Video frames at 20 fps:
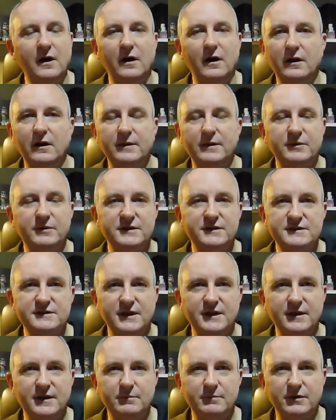All I'm going to
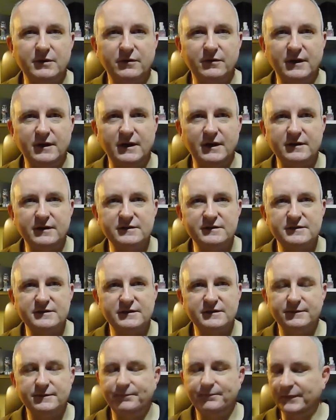say about that is
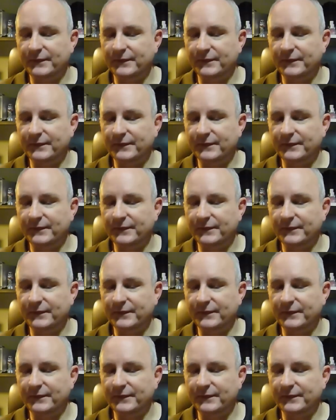that